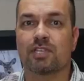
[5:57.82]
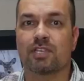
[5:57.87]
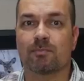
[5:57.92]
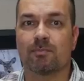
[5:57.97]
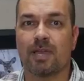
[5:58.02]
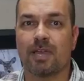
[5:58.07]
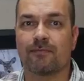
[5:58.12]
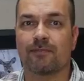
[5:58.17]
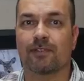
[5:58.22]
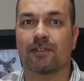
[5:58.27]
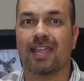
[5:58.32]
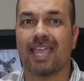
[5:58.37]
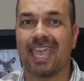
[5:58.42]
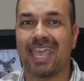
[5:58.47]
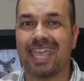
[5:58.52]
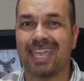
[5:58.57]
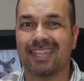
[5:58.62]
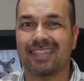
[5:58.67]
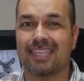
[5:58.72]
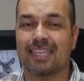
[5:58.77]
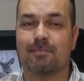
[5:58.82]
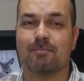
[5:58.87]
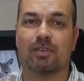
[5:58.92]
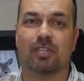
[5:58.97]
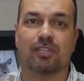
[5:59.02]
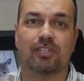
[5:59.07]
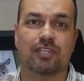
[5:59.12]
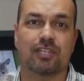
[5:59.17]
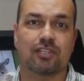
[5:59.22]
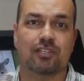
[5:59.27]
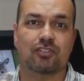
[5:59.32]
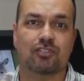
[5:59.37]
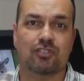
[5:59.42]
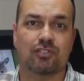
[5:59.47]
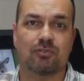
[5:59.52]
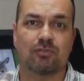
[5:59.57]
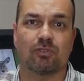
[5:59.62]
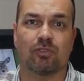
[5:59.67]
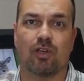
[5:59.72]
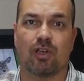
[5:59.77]
in your buffer and the ability to
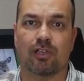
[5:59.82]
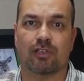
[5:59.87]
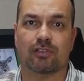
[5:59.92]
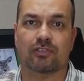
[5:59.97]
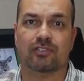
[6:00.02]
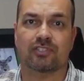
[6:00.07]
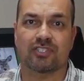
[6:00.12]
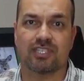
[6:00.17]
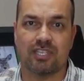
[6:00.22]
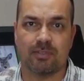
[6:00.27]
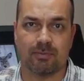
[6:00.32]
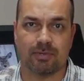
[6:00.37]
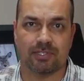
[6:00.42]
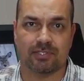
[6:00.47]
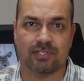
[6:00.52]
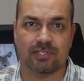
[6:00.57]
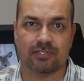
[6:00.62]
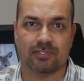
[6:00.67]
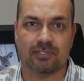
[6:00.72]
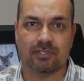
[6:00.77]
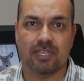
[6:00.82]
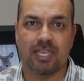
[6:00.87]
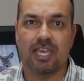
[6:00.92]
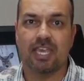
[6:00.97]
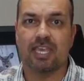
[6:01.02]
shoot longer sequences.